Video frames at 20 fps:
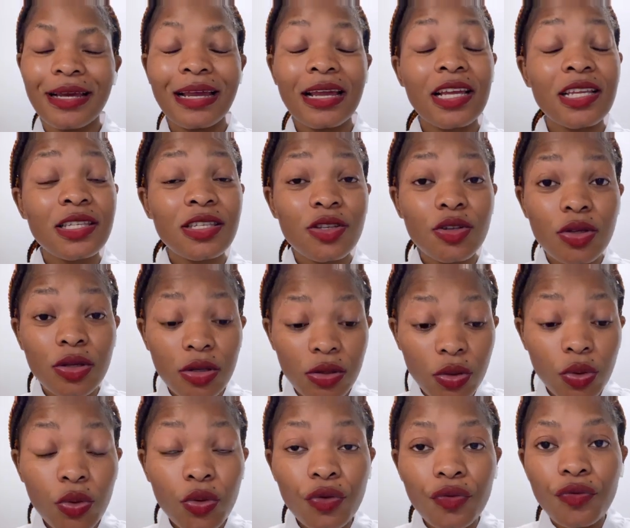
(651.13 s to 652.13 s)
It's
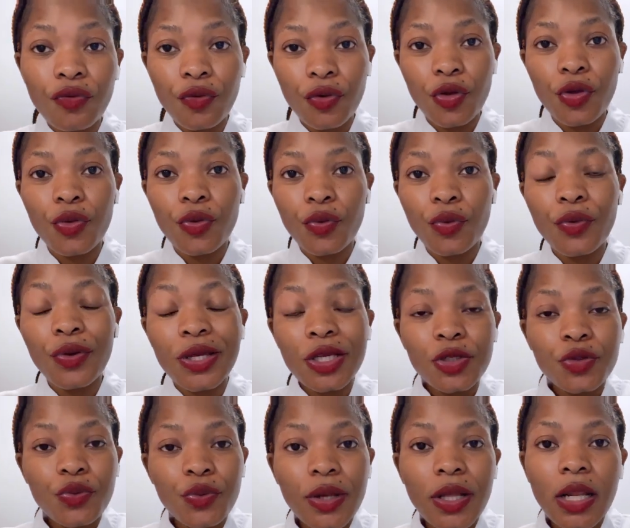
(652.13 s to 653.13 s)
good for you,
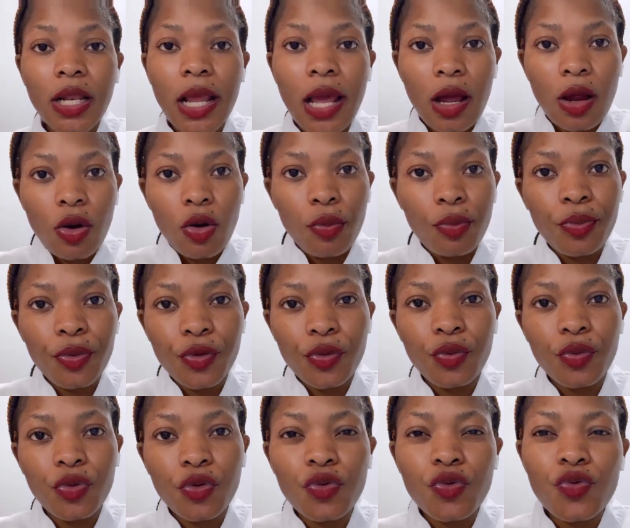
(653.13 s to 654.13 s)
it will help
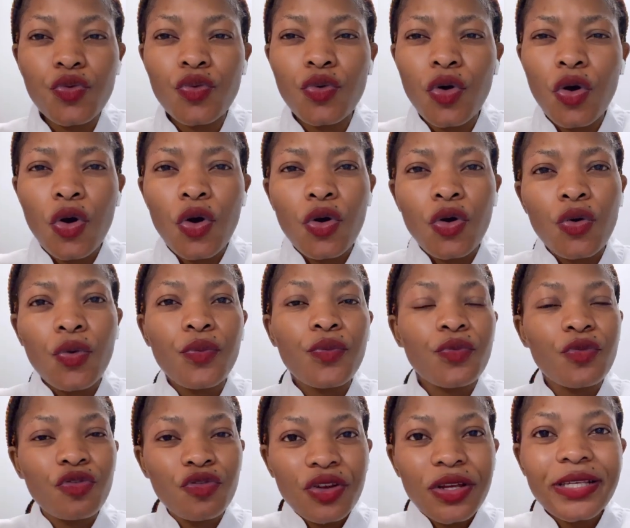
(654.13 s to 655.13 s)
you. You
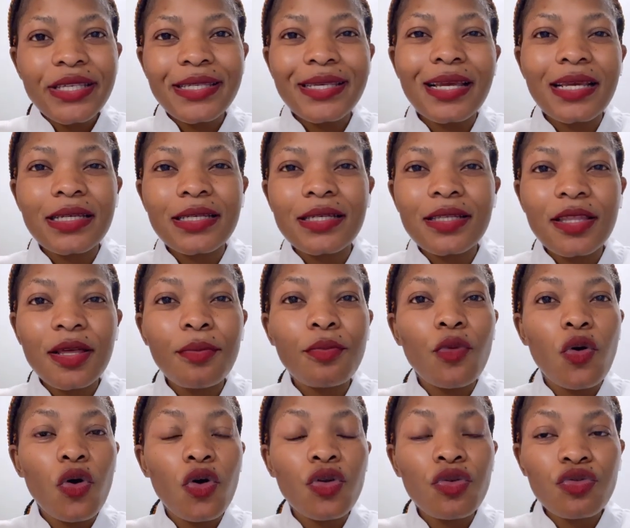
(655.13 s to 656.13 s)
research, the
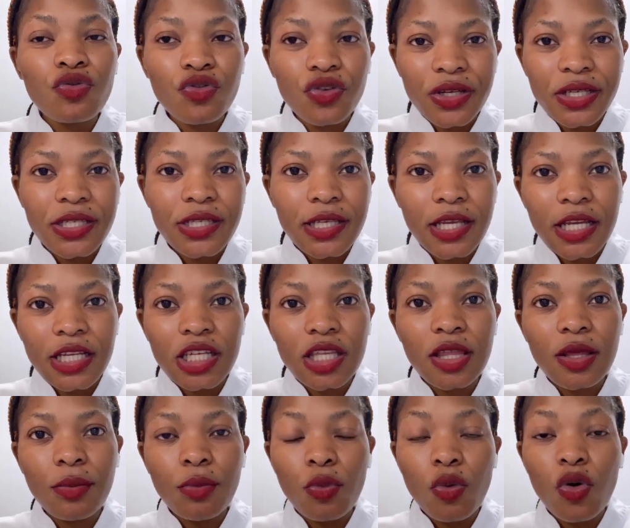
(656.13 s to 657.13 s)
more you research,
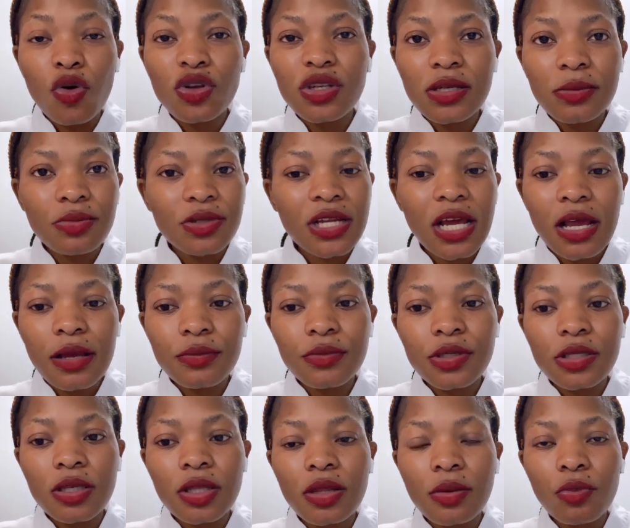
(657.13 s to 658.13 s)
the more,
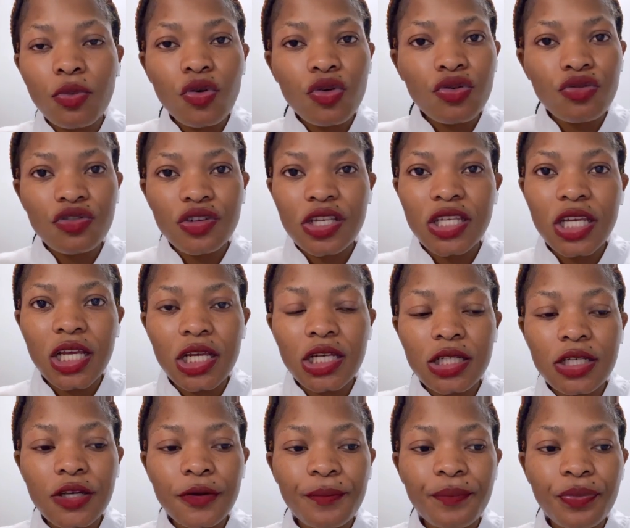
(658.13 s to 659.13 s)
sometimes the more you
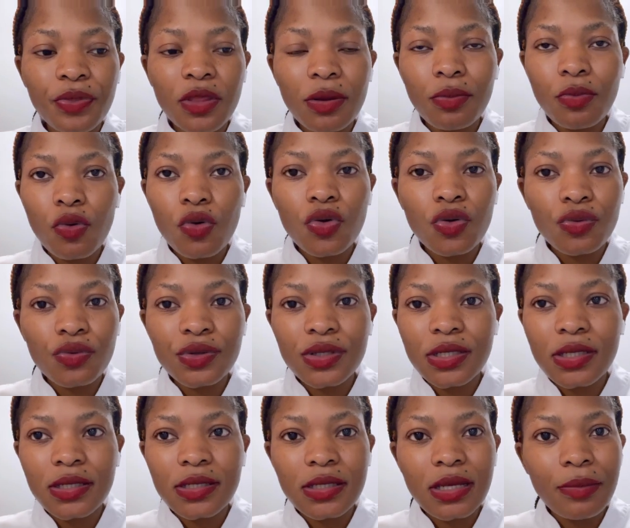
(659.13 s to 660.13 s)
research, the more you will
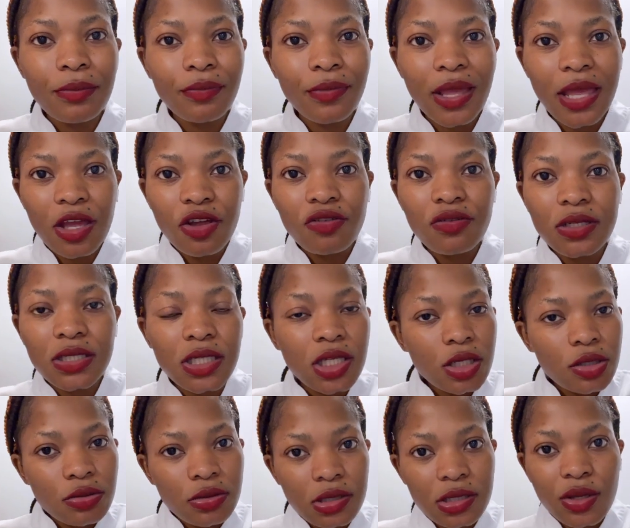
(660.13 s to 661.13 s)
see some errors
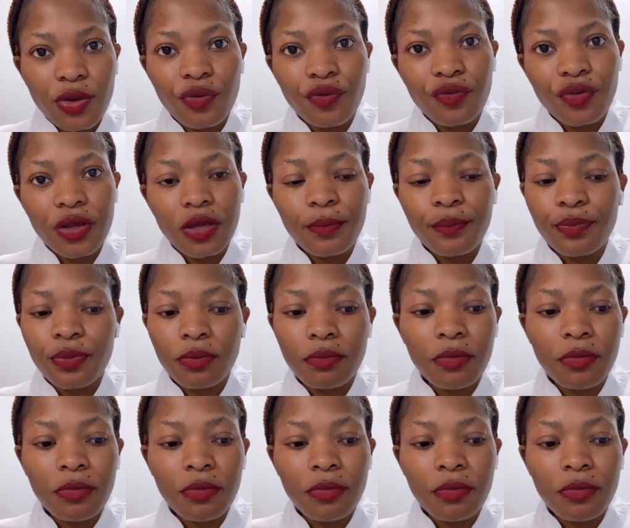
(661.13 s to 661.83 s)
in your CV.